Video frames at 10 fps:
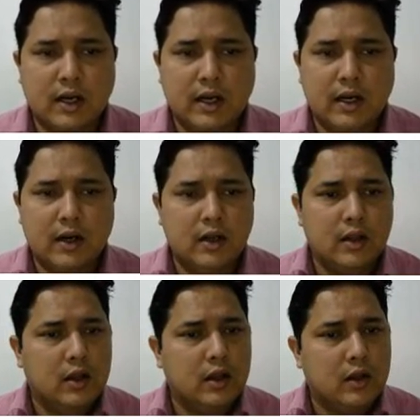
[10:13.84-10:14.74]
and
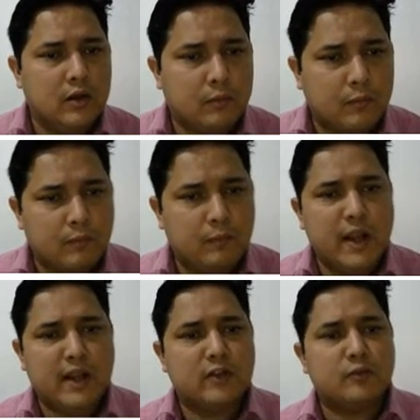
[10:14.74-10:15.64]

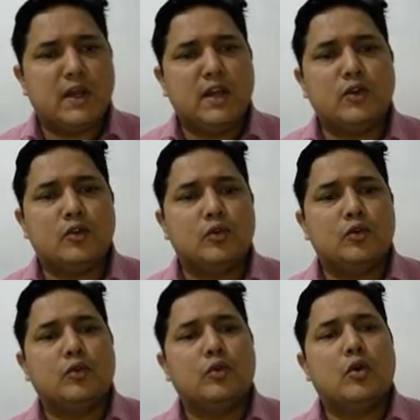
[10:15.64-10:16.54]
bank is planning
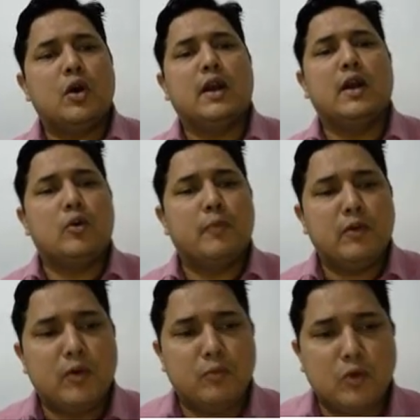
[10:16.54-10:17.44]
to again
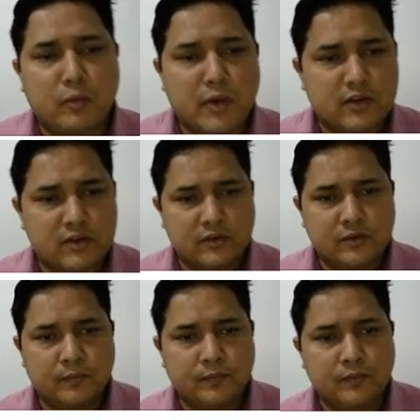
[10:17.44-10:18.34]
open 1 more
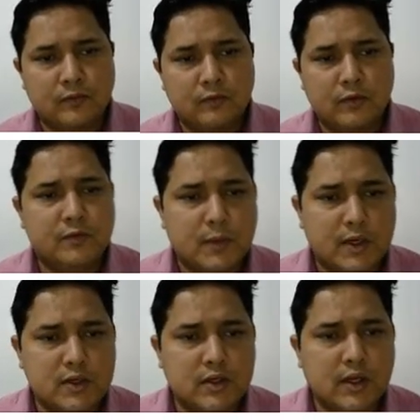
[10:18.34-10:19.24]
branches, 5th
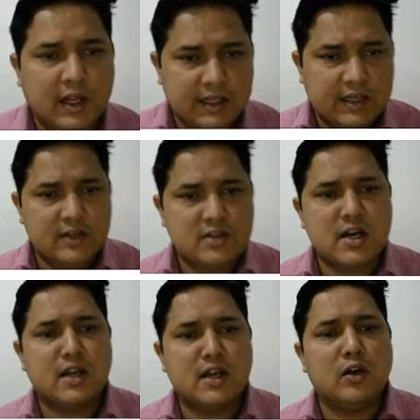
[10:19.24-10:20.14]
branch, that is
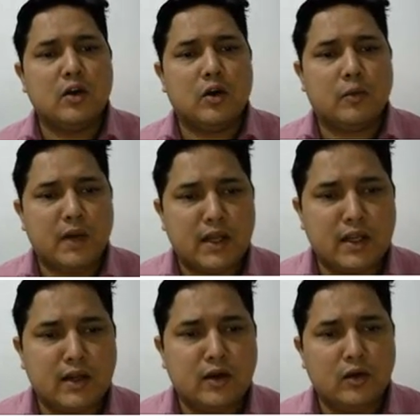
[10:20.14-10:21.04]
starting or
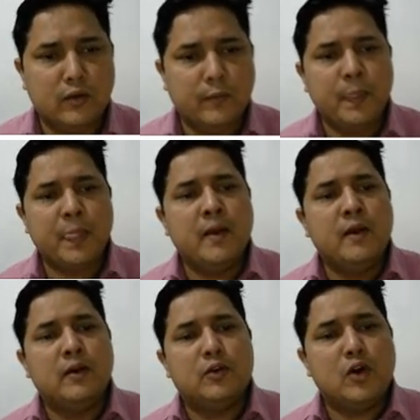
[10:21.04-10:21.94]
planning or
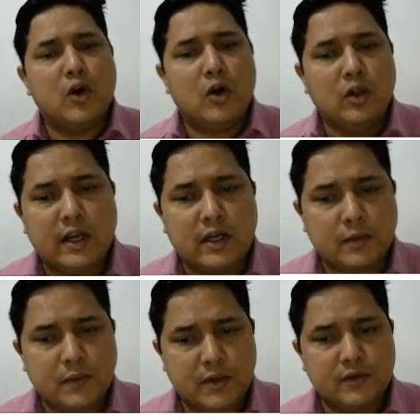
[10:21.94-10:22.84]
doing all the
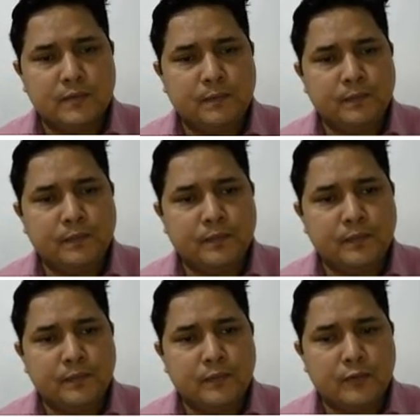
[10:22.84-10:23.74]
activities
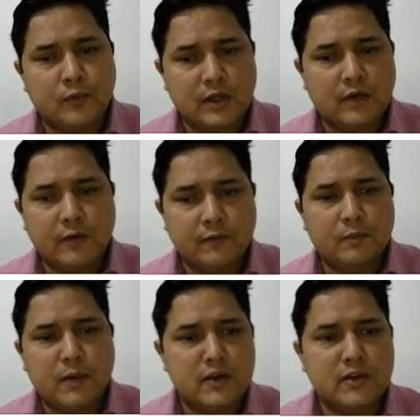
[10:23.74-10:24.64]
for that 5th
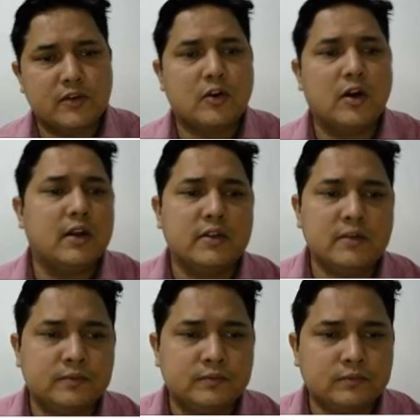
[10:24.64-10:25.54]
branch is called as a